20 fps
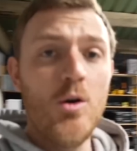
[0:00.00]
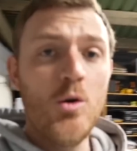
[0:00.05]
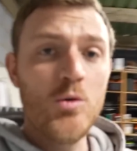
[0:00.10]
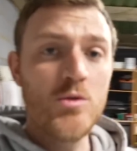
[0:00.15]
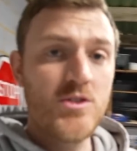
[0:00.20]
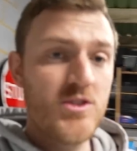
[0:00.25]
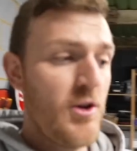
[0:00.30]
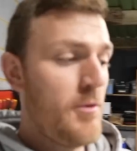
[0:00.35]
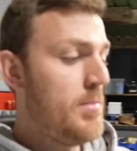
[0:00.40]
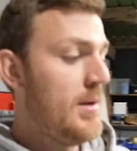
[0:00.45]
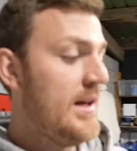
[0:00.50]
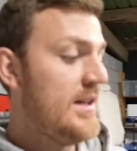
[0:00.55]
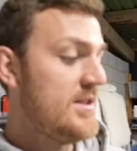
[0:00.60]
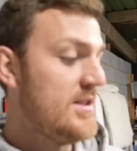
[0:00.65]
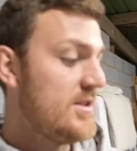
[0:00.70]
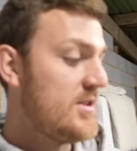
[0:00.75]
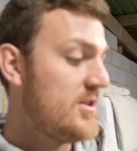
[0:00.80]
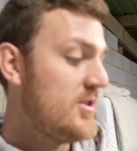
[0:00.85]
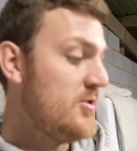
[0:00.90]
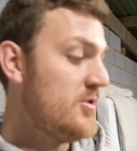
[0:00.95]
Also, please
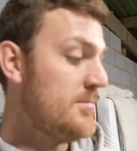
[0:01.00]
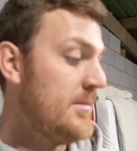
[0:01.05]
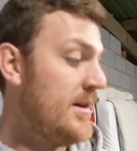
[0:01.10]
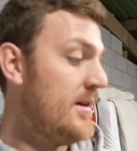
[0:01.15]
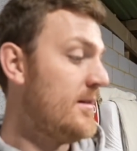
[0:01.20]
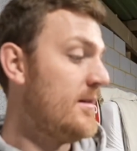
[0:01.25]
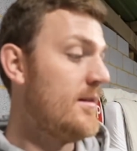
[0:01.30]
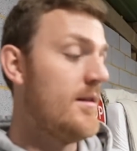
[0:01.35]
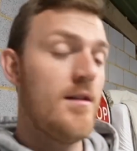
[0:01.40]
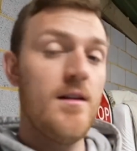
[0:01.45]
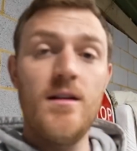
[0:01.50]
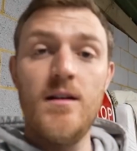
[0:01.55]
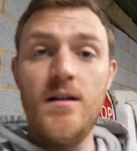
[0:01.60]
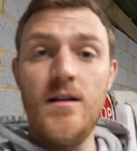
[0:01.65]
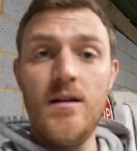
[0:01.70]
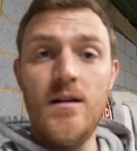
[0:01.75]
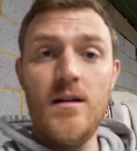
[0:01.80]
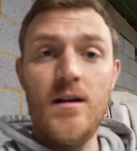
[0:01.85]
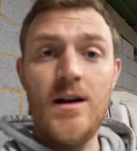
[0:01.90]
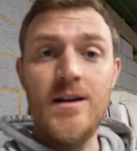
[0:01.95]
excuse me,
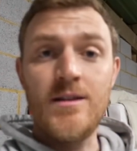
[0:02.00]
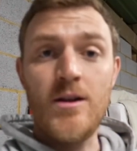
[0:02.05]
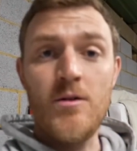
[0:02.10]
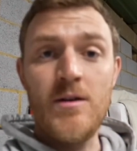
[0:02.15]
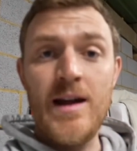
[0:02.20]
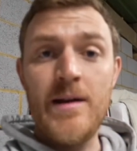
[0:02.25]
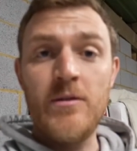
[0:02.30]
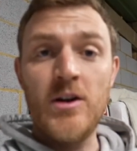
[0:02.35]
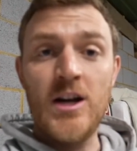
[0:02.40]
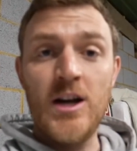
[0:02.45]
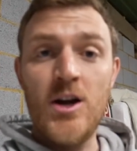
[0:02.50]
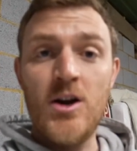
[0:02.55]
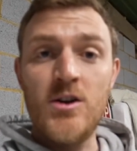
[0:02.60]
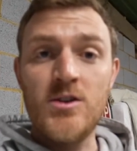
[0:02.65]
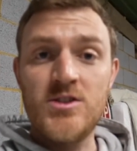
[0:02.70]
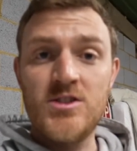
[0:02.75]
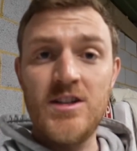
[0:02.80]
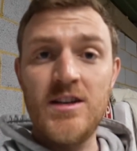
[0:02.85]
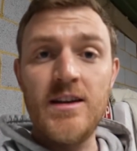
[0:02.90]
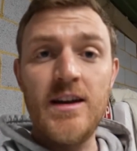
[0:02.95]
I don't have a
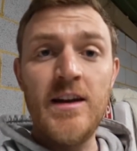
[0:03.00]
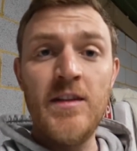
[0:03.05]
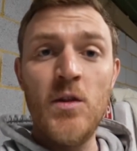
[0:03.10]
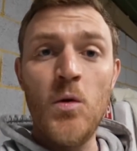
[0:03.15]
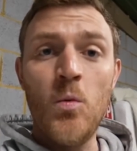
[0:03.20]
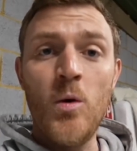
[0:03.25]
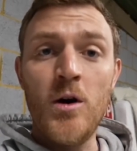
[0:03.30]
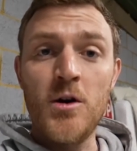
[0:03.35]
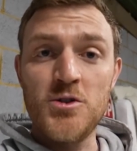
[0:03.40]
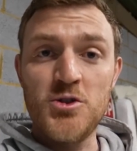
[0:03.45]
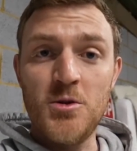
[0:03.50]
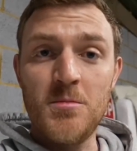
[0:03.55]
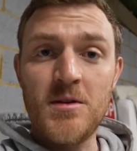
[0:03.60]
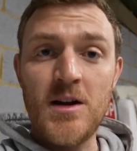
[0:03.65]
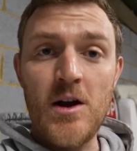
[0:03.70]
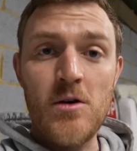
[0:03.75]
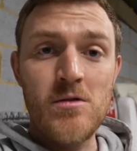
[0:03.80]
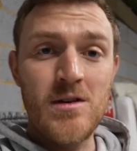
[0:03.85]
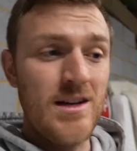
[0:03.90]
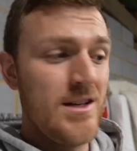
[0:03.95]
glass in the workshop
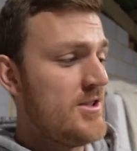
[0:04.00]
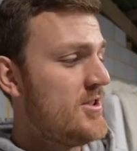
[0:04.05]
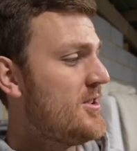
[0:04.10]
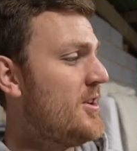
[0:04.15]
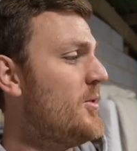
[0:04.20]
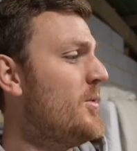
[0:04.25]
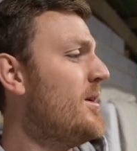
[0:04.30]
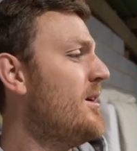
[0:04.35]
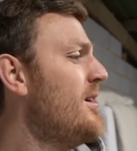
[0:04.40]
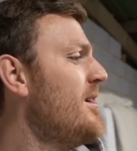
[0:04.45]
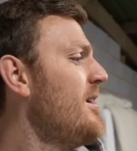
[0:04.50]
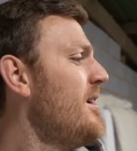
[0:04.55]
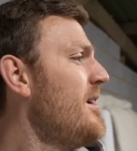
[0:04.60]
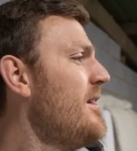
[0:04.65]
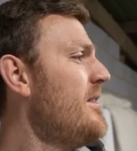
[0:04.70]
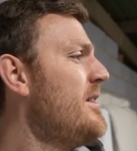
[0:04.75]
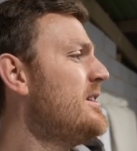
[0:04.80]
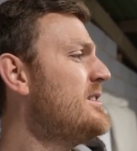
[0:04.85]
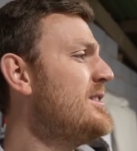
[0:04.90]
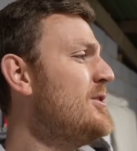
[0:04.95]
currently, so
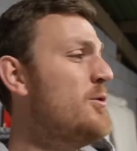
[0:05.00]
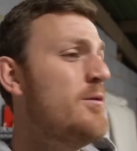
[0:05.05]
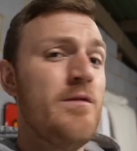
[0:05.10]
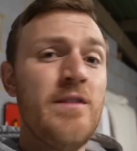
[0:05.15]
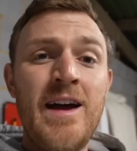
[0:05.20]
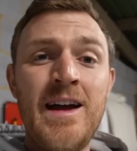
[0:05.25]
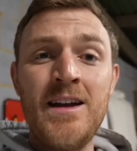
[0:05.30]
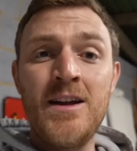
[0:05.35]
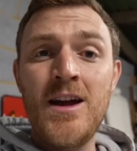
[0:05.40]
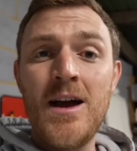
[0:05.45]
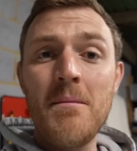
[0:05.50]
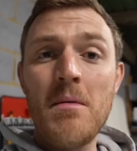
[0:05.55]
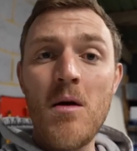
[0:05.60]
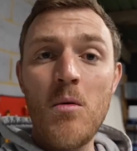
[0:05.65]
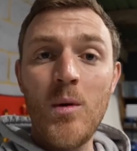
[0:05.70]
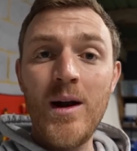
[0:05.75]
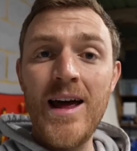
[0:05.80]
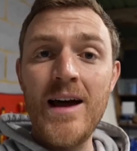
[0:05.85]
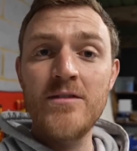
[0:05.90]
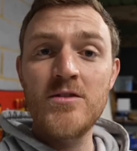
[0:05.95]
this little van
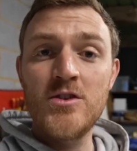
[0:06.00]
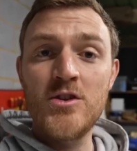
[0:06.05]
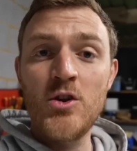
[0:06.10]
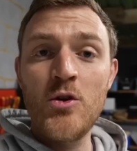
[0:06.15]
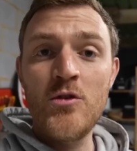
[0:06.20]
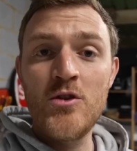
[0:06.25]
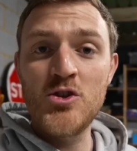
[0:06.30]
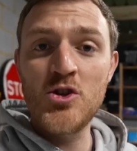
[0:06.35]
cup will have to do the